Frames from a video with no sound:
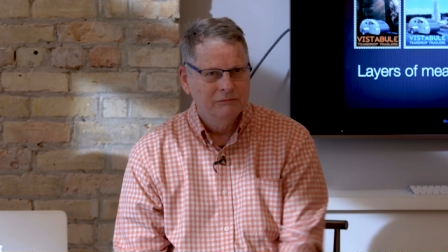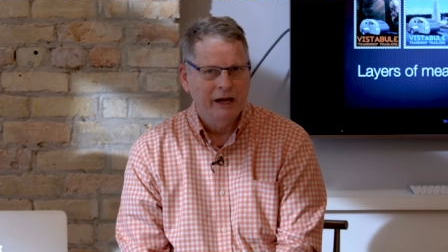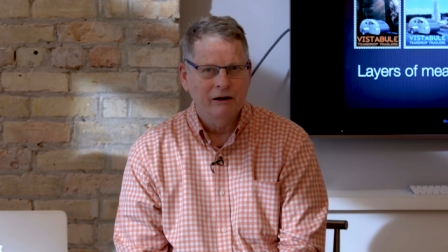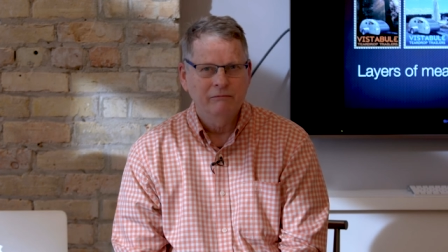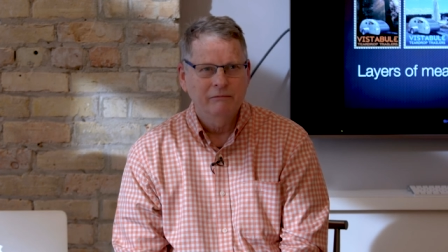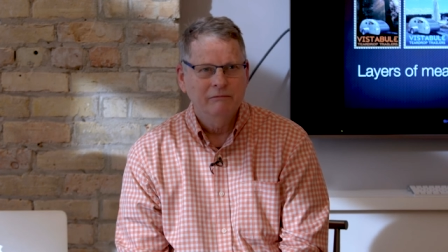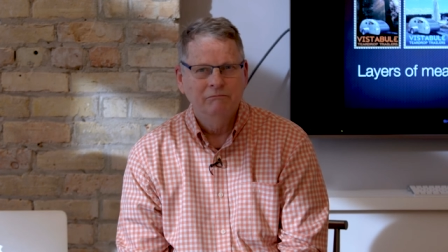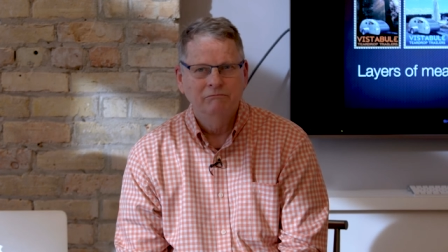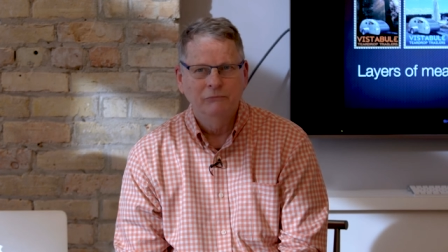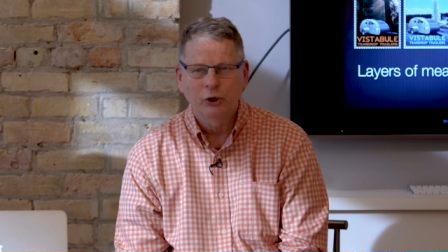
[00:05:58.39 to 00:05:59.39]
kind of
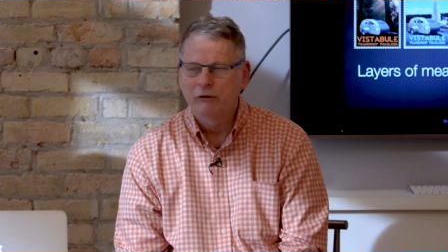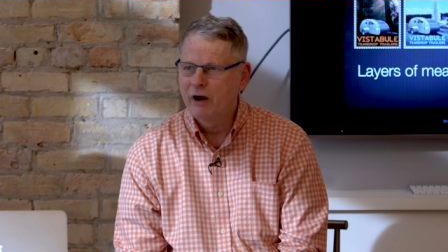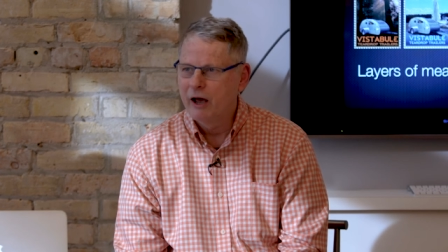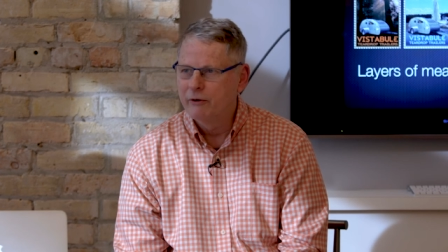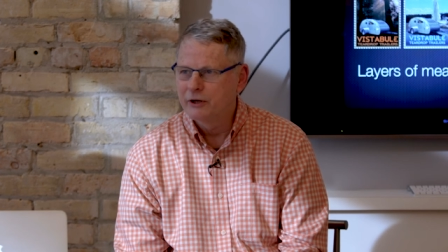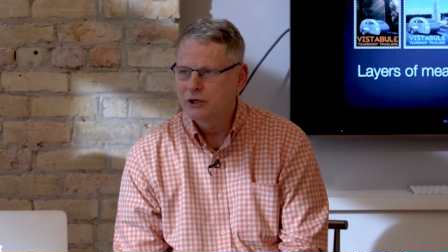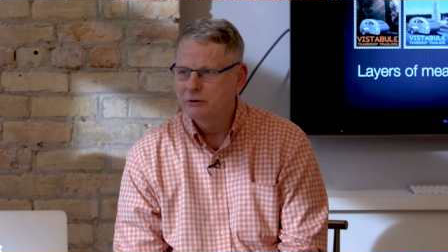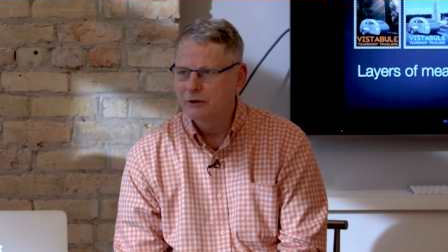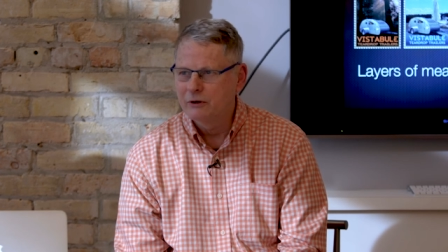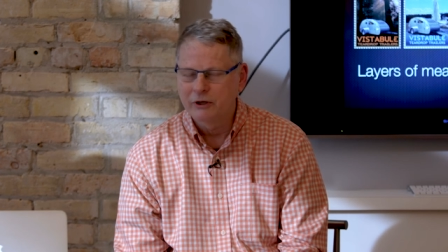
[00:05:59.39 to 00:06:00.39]
look around,
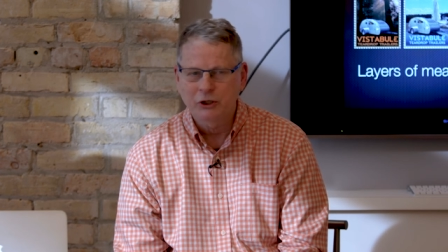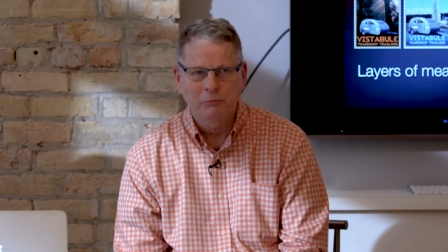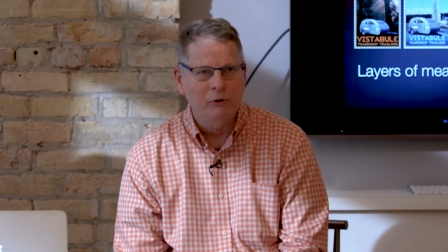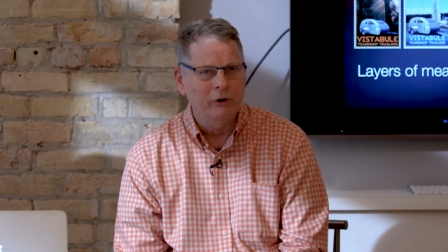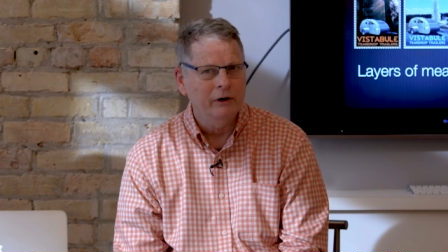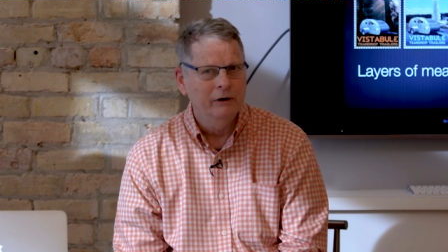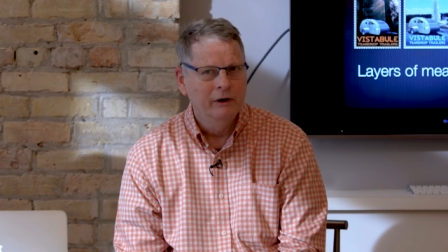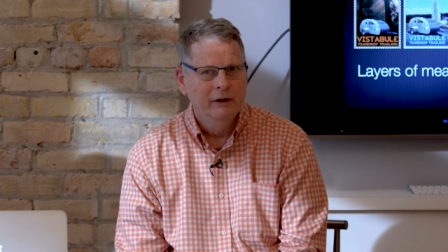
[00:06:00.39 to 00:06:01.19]
you know, explore.